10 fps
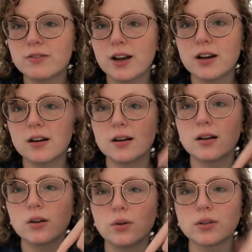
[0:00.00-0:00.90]
Fire
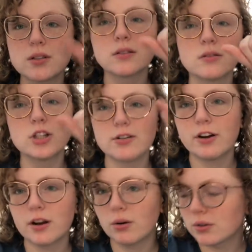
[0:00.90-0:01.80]
Gold,
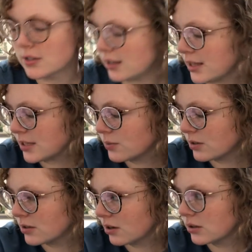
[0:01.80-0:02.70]
I think that's what
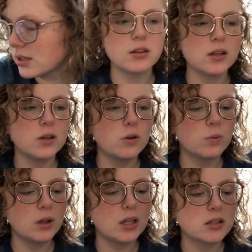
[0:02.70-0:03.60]
it's called. The new
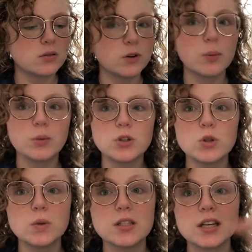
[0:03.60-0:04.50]
release from
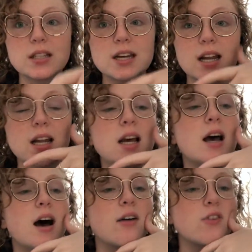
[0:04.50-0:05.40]
June C.L. Tan.
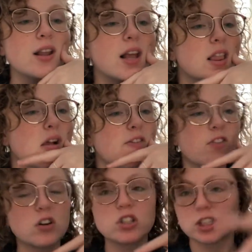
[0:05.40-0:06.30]
I've read like the
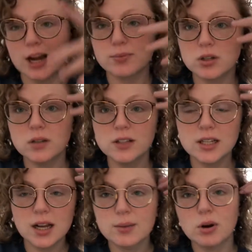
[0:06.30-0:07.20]
first chapter of it.
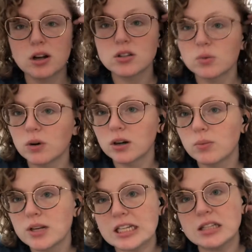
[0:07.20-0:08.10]
I brought it to work
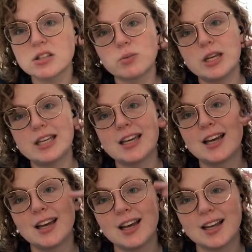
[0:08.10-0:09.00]
one day this week
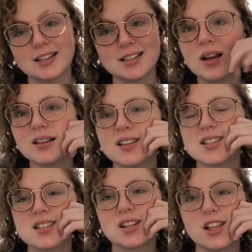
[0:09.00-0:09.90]
and
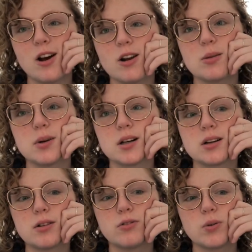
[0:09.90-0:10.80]
listened to the audiobook
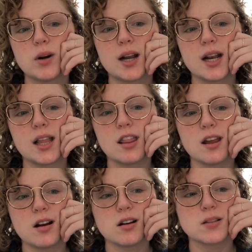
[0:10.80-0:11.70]
for it
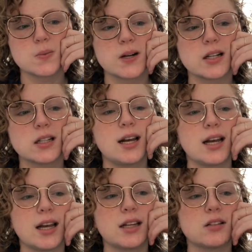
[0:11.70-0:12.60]
there as well.
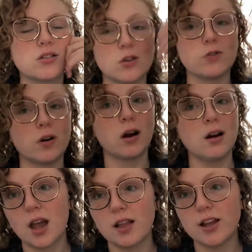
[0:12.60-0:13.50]
And so
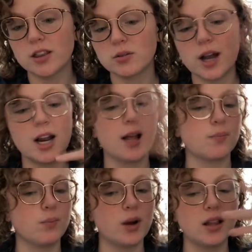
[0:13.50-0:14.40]
far, I like the
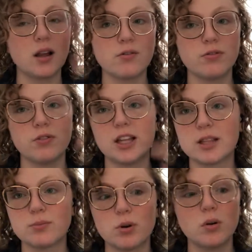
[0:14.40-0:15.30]
writing. I love like
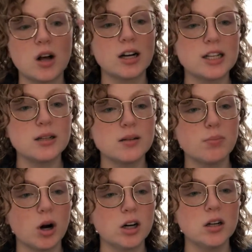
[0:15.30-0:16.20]
the prologue-y
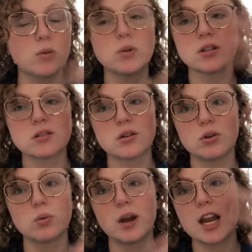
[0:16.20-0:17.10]
part was
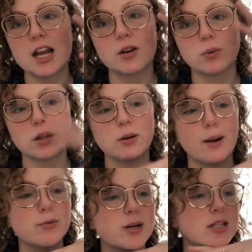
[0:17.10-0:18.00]
great. It really
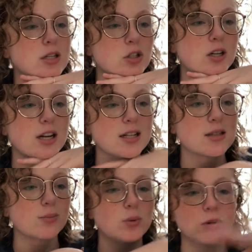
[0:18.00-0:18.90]
grabbed my attention and it had
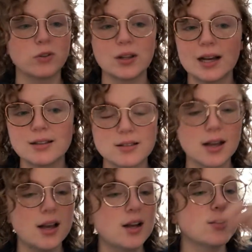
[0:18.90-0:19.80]
some beautiful lines.
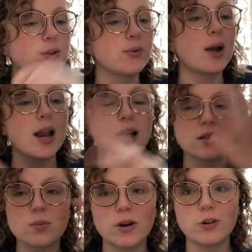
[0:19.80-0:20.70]
So the writing
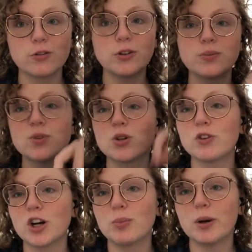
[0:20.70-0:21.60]
is wonderful so
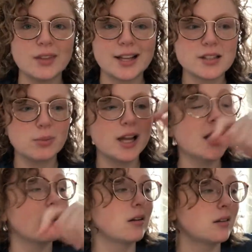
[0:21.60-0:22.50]
far, but that's the plan.